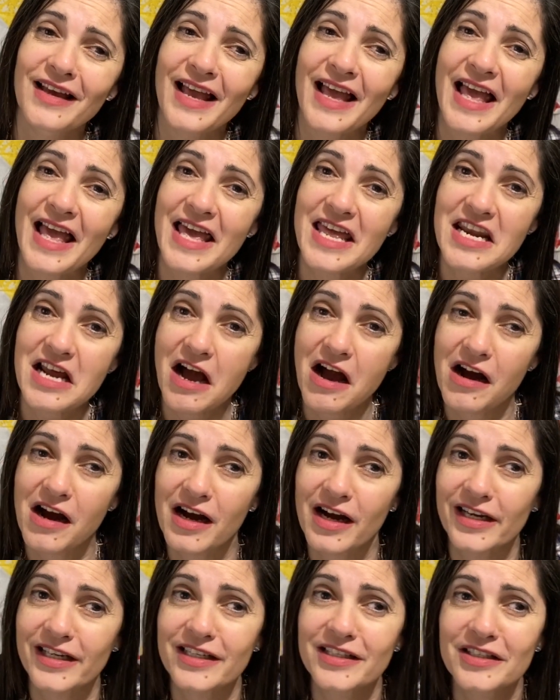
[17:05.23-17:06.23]
and
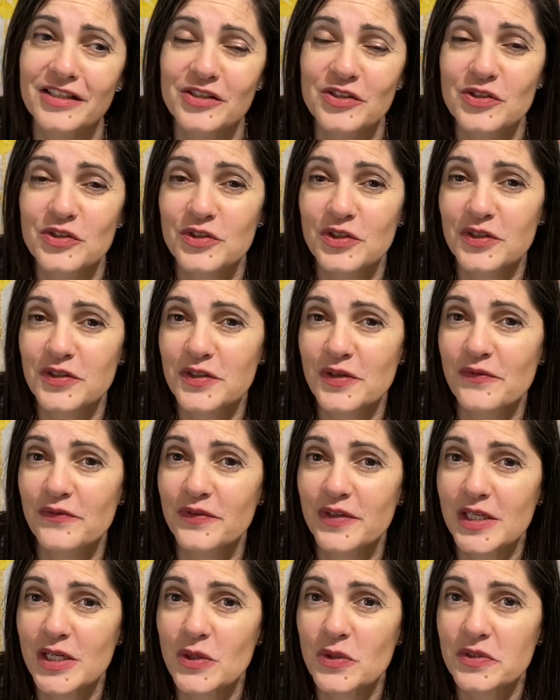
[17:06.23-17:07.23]
I took some
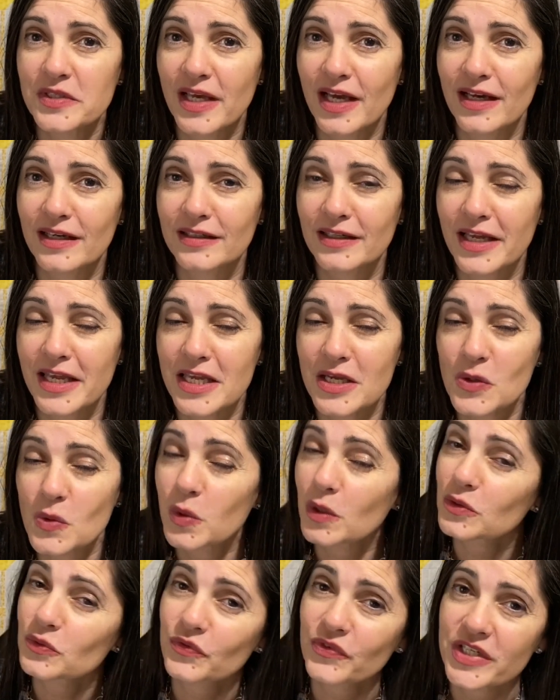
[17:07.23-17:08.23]
videos at a
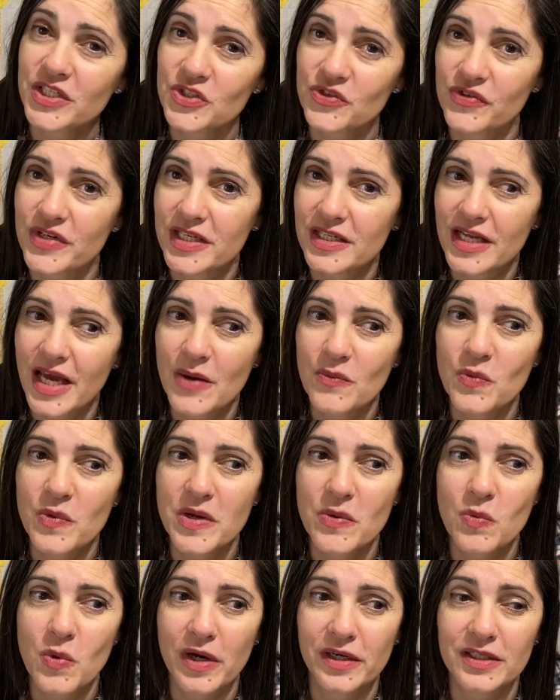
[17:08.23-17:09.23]
quilt retreat, and we
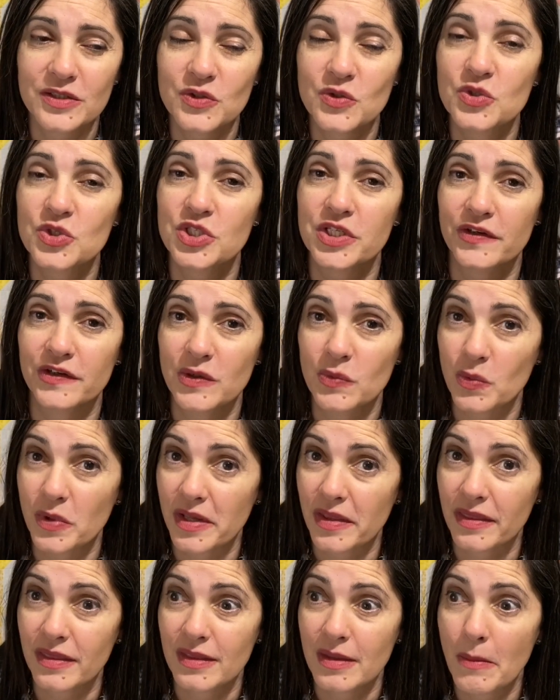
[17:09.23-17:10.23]
wanted to share it with
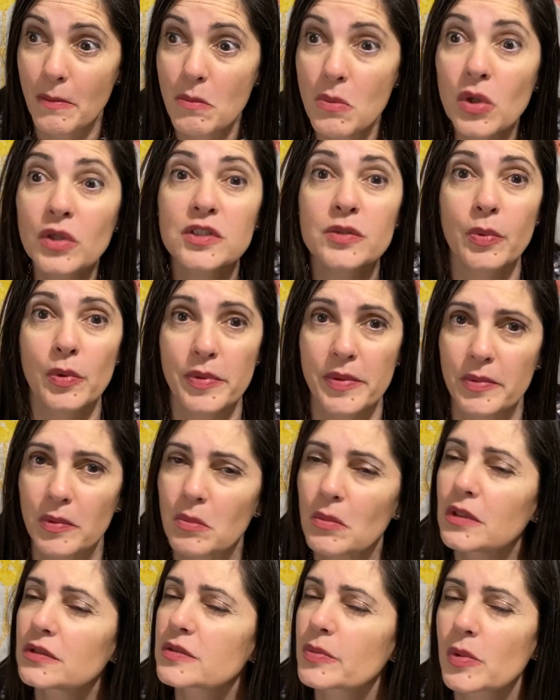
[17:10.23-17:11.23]
multiple people.
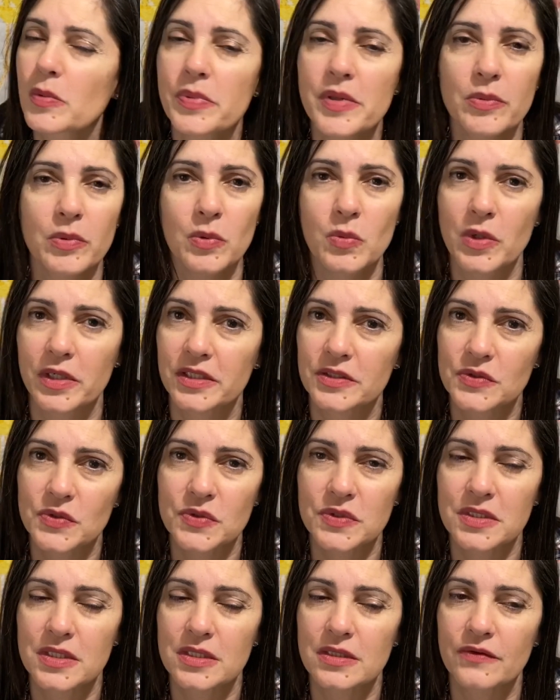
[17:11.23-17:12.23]
Multiple people wanted to
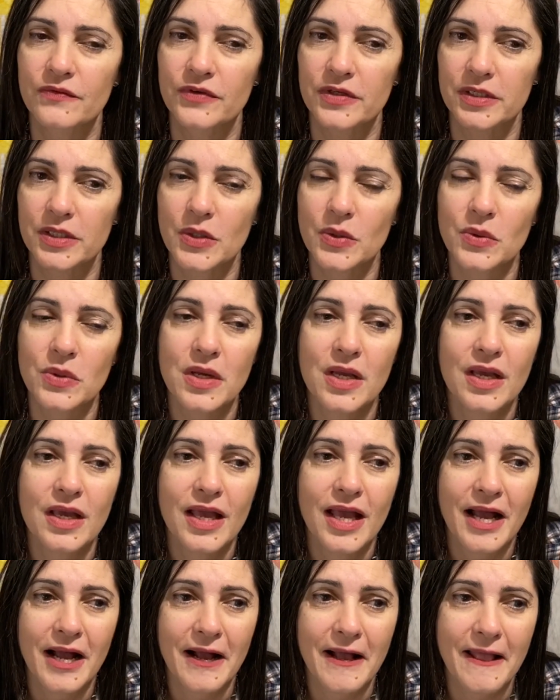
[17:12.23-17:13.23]
see the video.
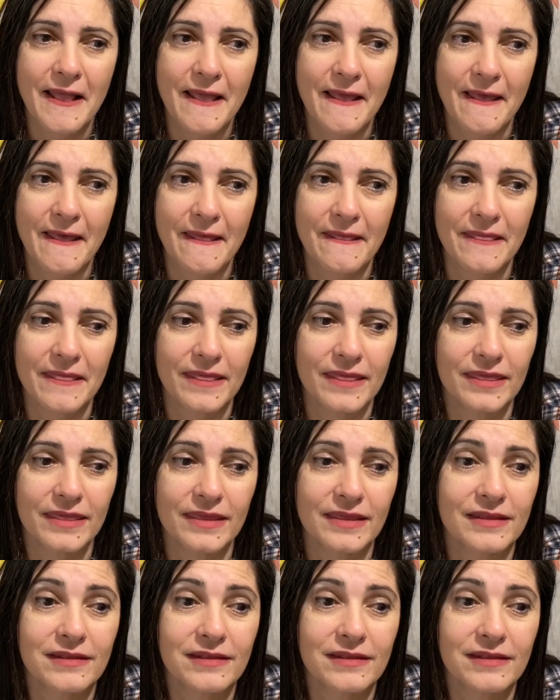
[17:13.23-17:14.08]
And